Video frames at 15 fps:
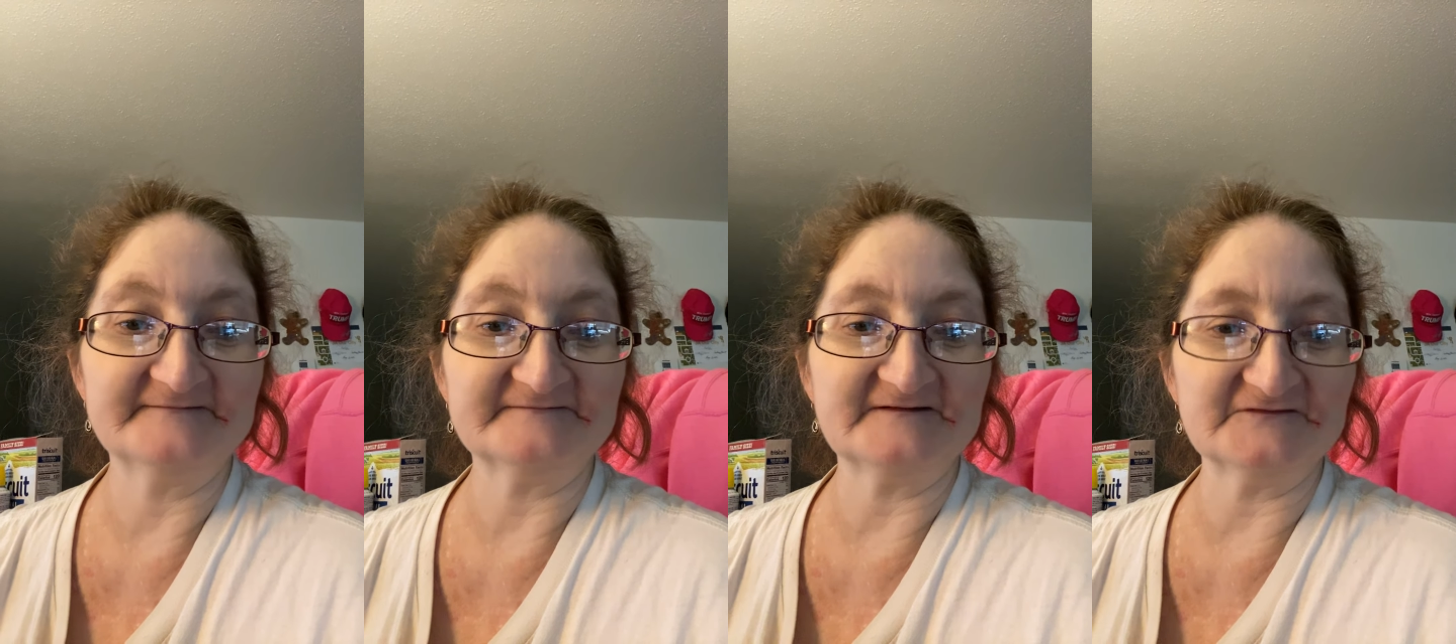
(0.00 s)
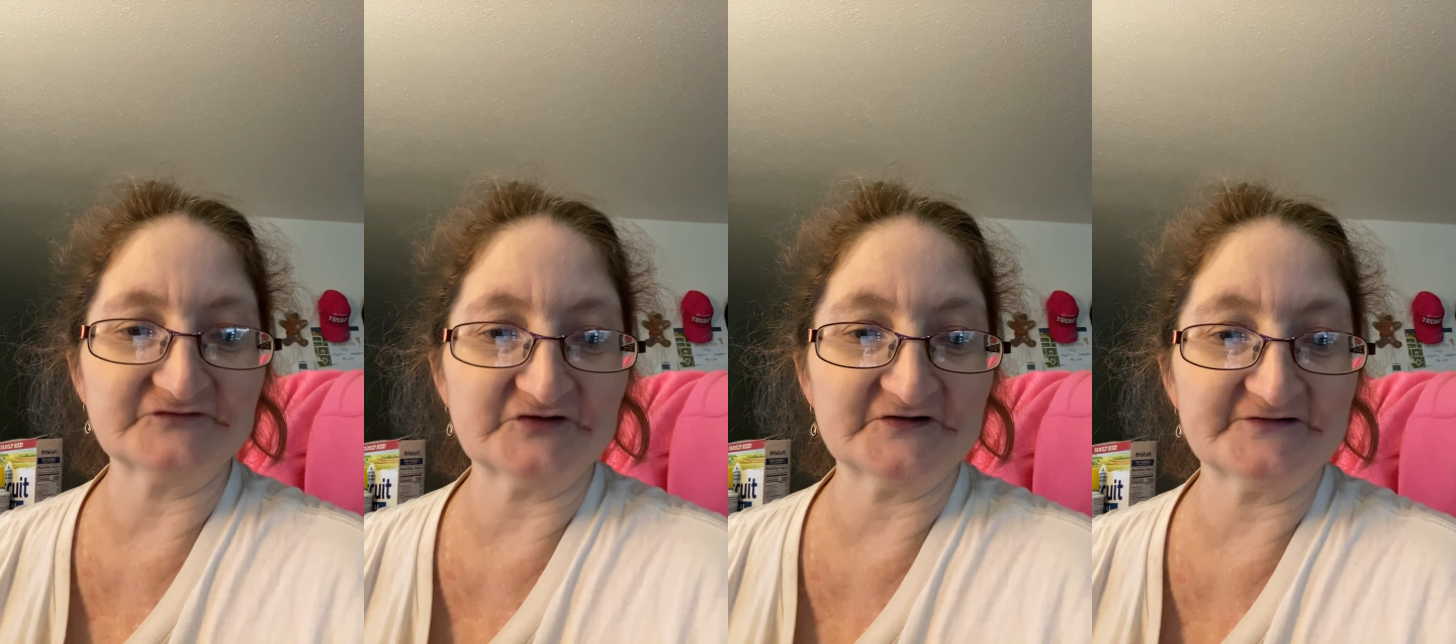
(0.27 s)

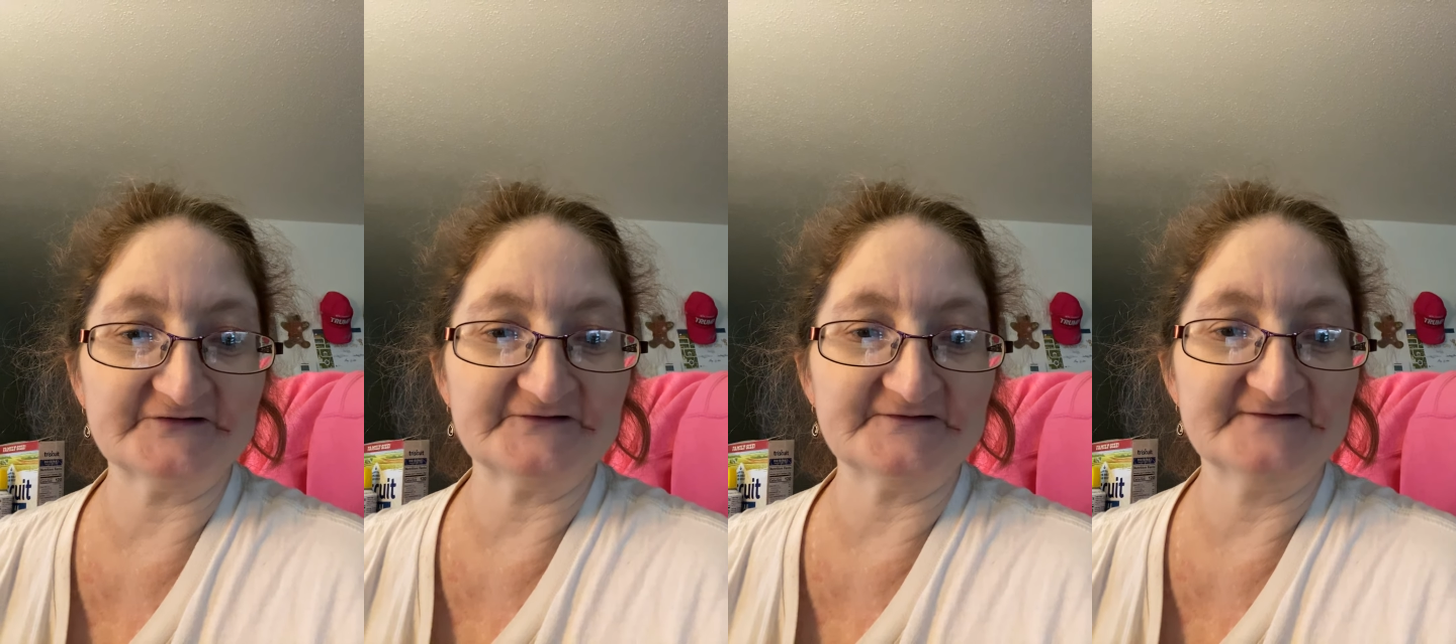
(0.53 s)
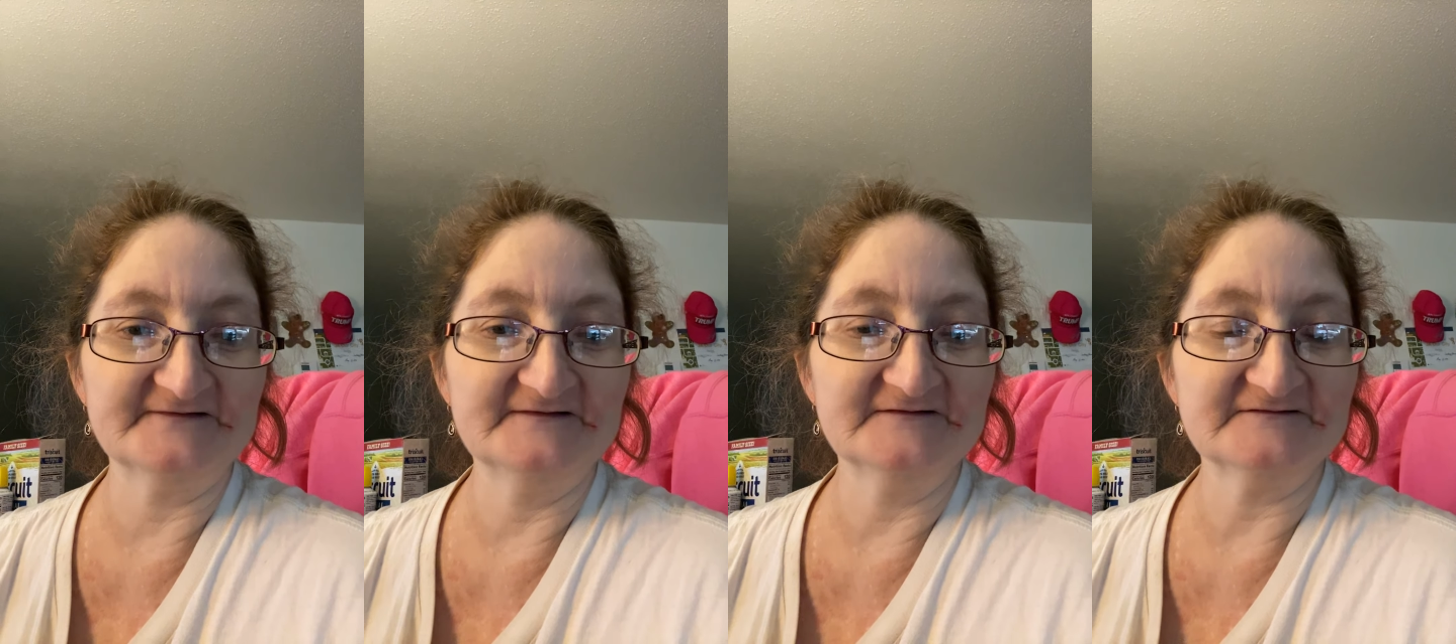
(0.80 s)
touches her,
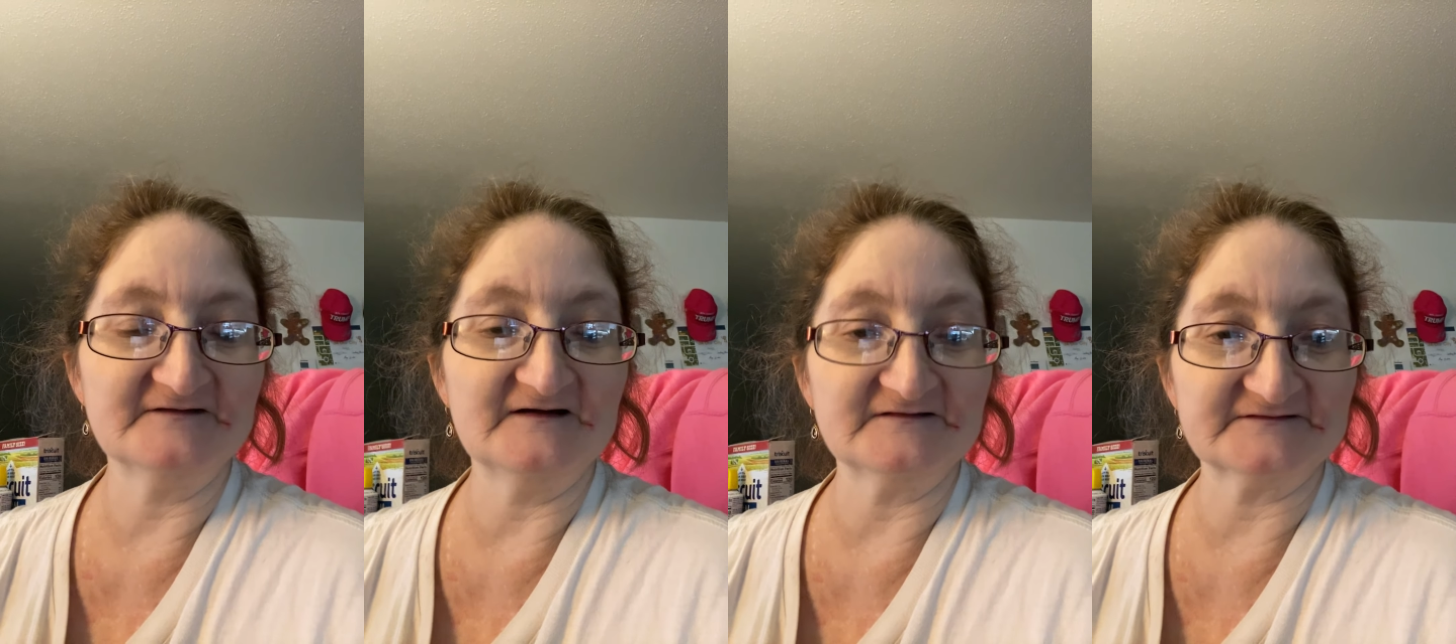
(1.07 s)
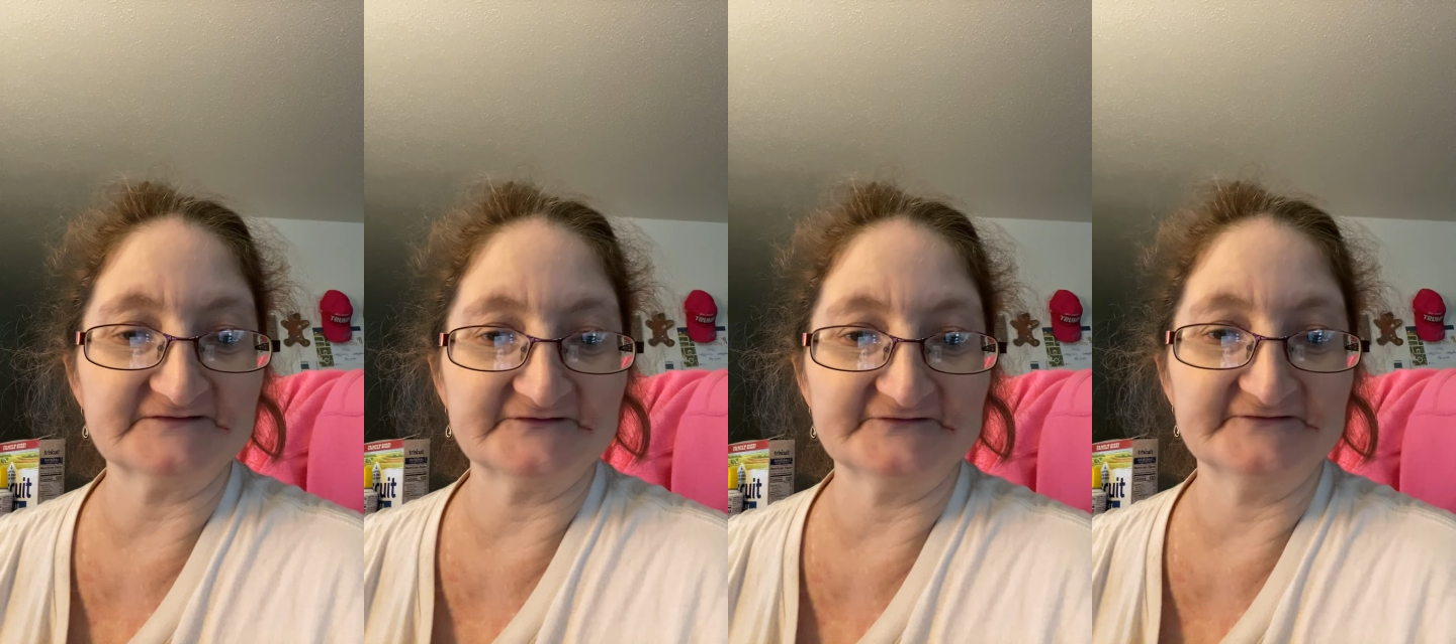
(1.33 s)

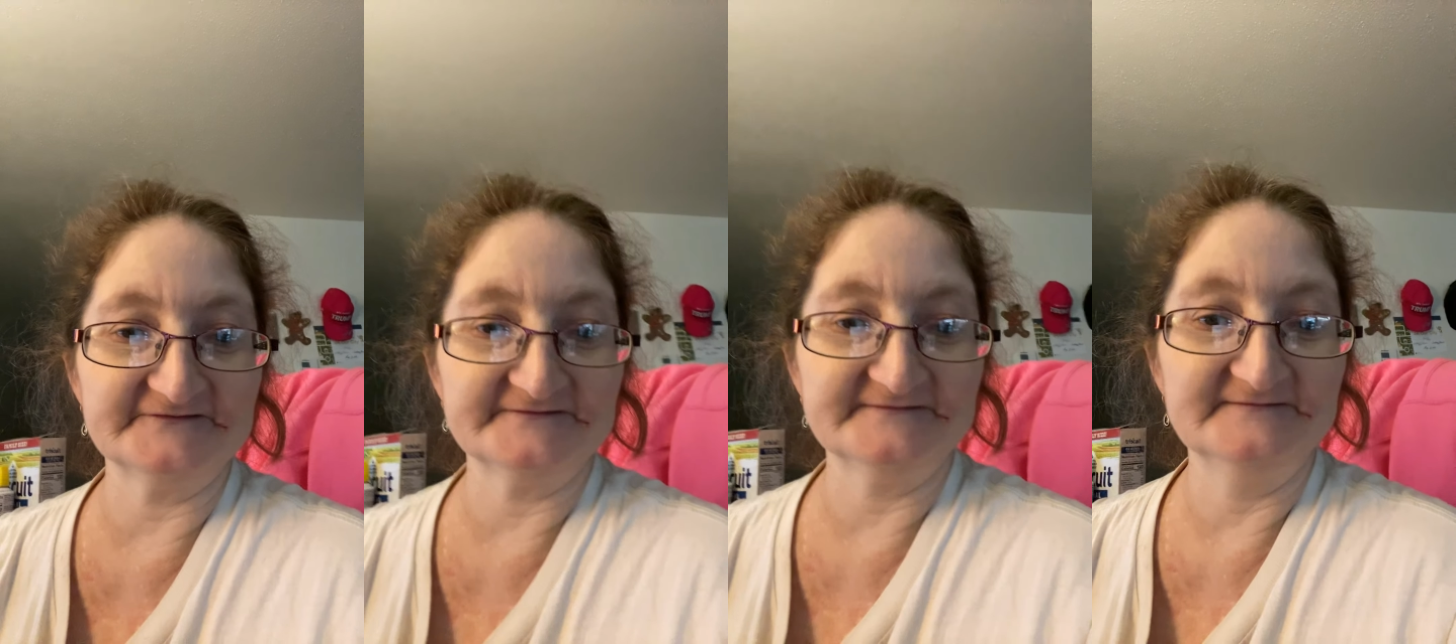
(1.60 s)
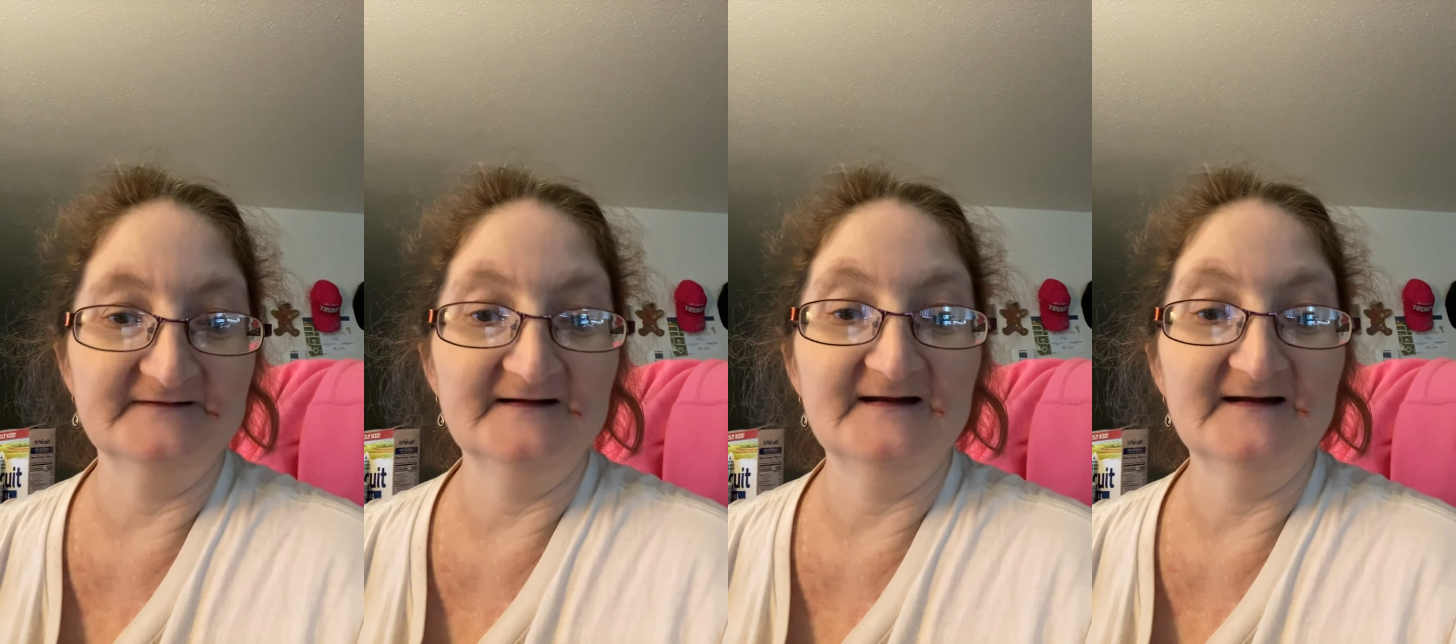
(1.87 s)
talks to her,